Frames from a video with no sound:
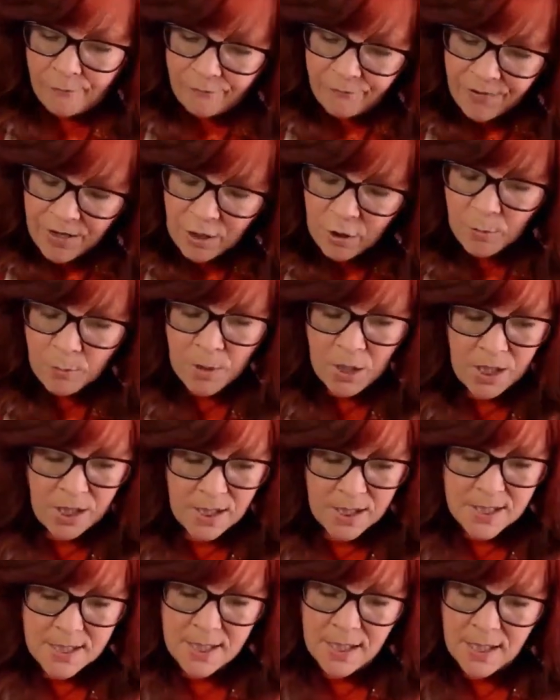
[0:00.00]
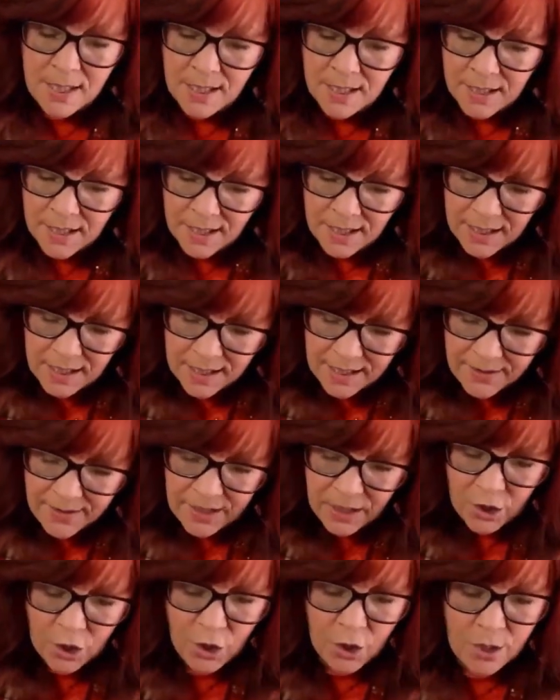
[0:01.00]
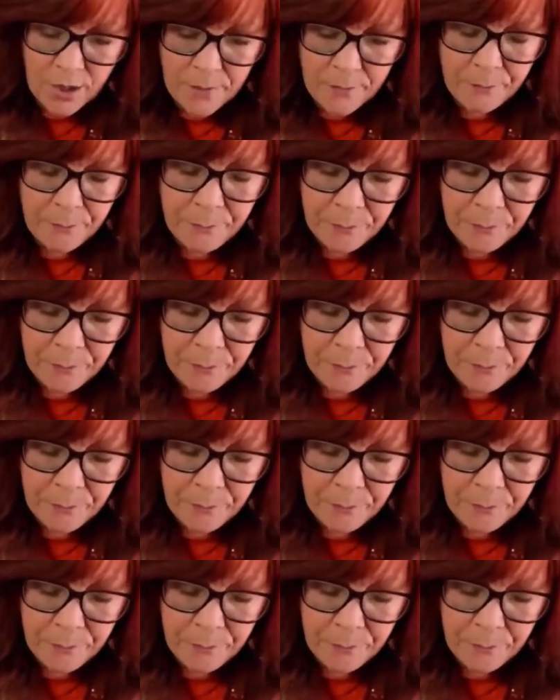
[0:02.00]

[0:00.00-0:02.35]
finger marks in here.